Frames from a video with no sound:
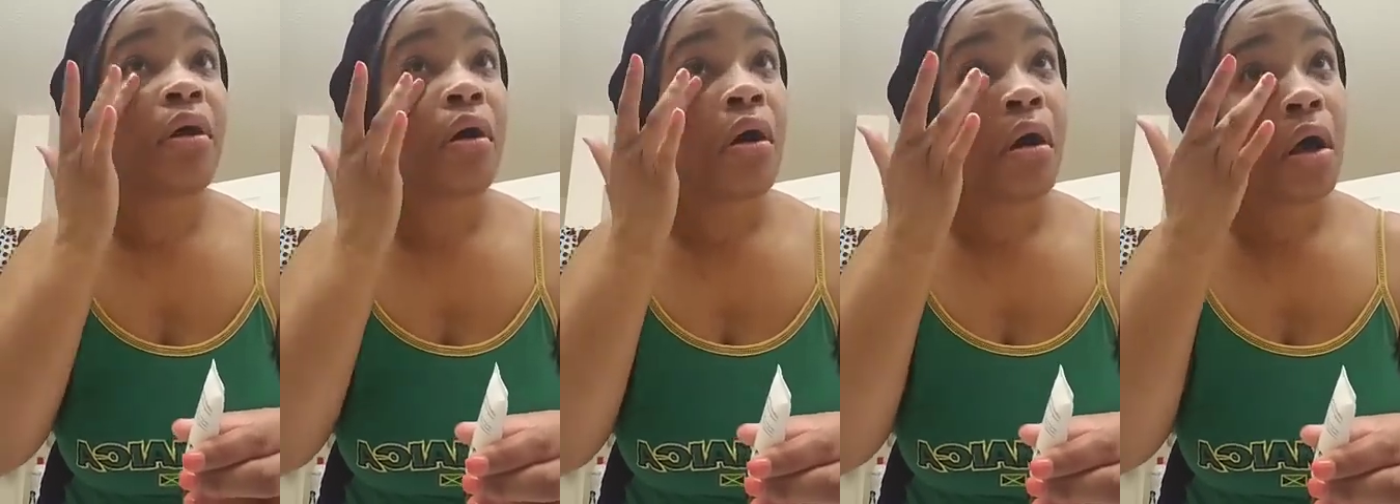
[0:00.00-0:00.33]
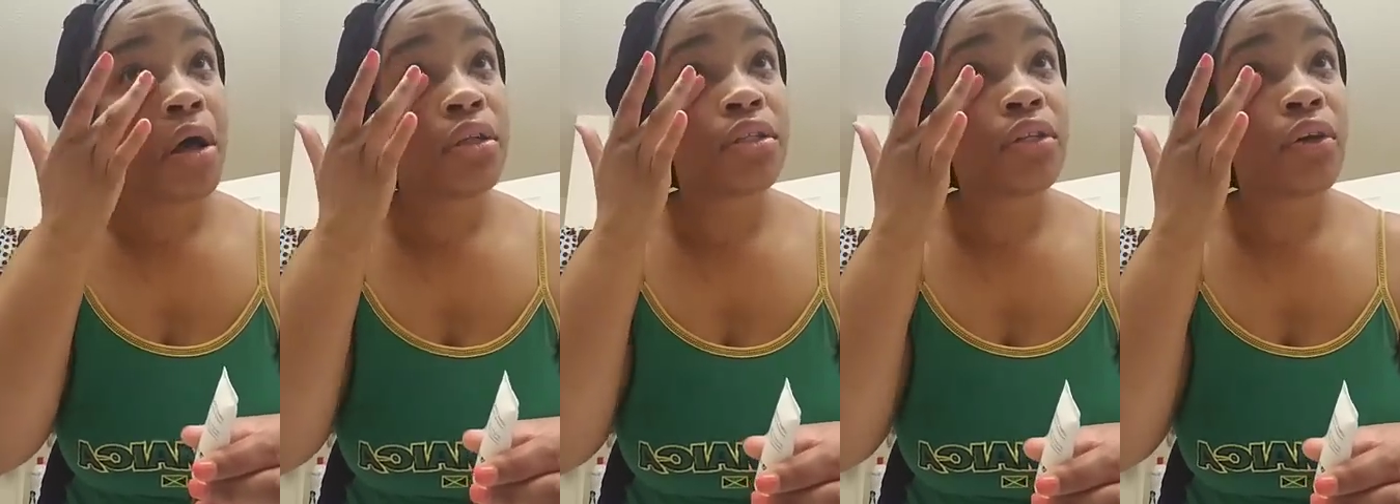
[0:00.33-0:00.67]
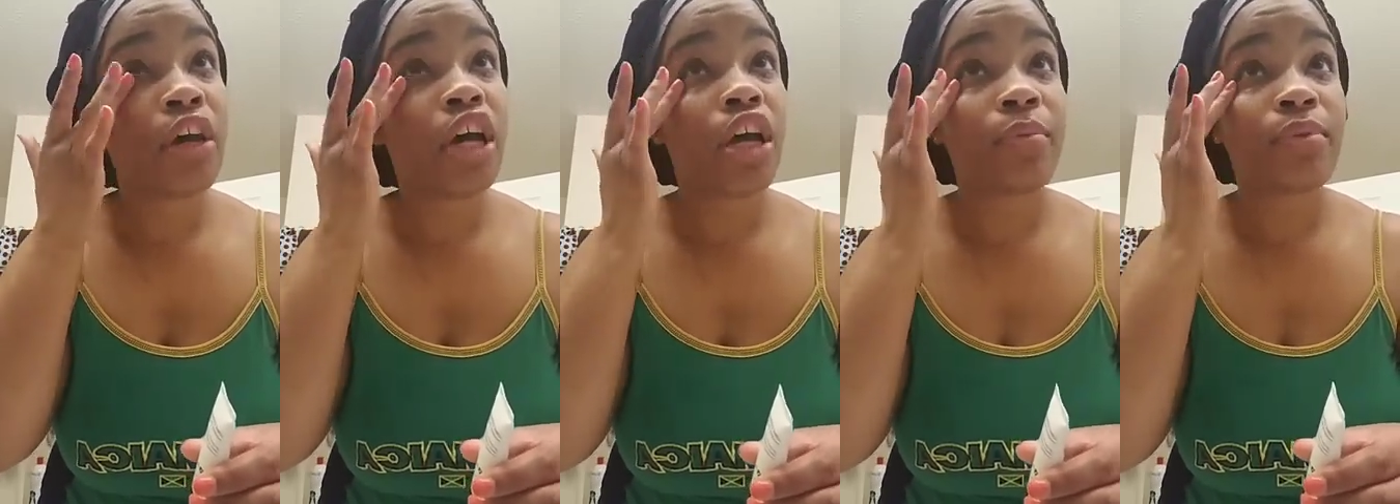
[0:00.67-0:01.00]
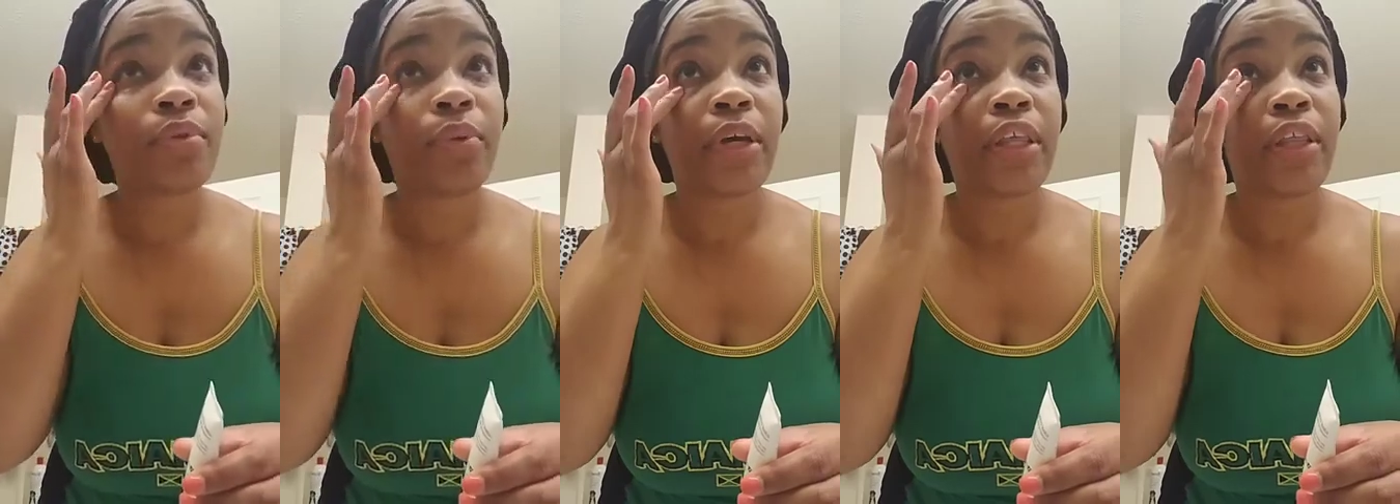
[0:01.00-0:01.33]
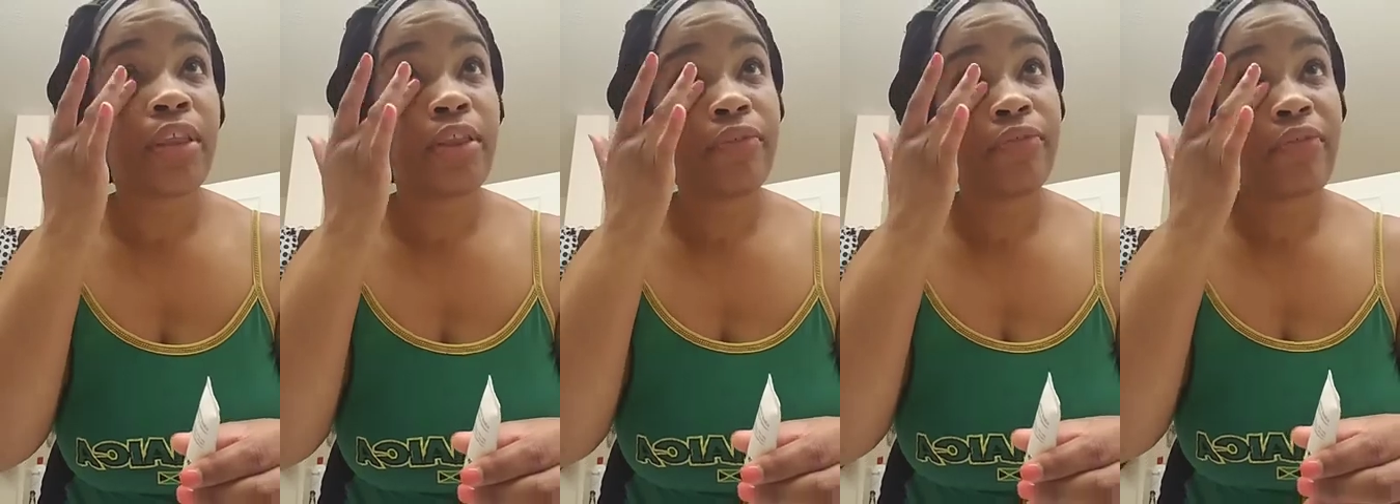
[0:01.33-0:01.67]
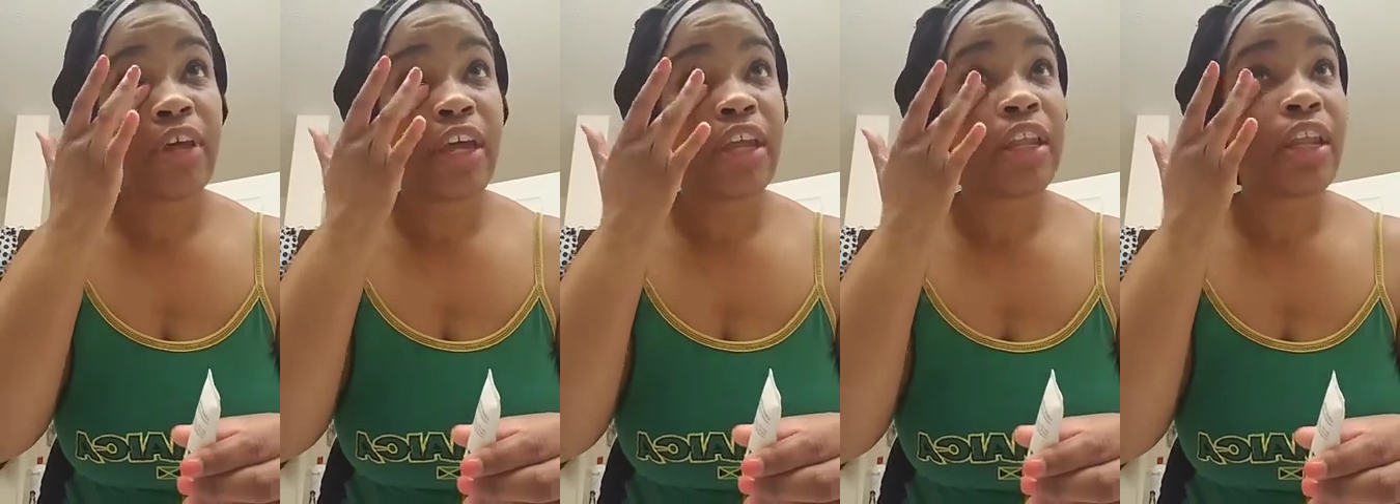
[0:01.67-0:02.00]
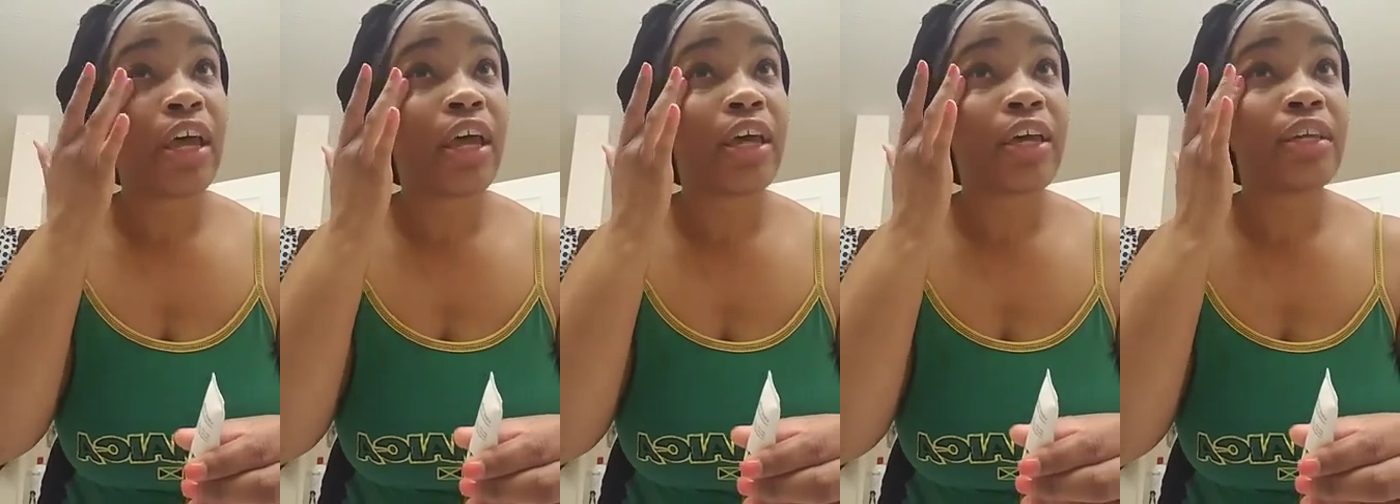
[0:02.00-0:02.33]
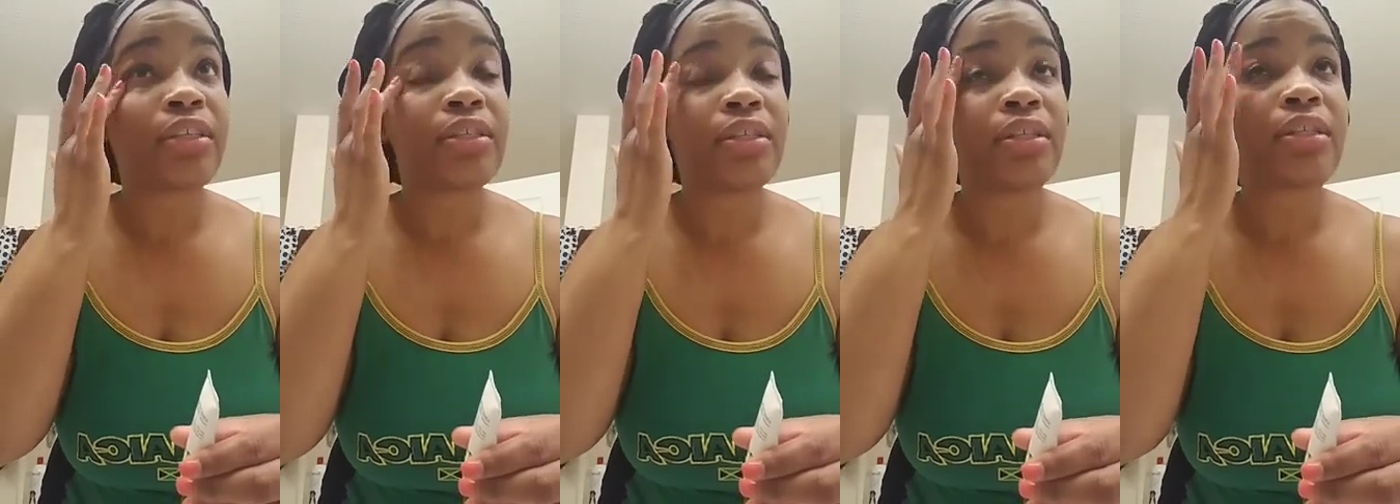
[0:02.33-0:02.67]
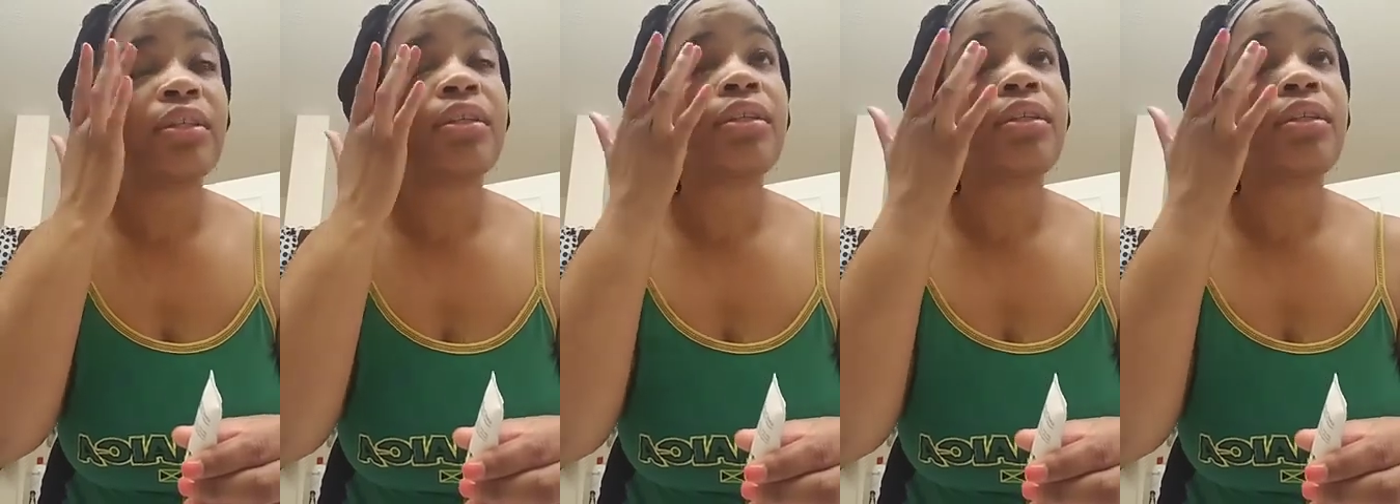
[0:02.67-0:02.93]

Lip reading: Also helps with fine lines and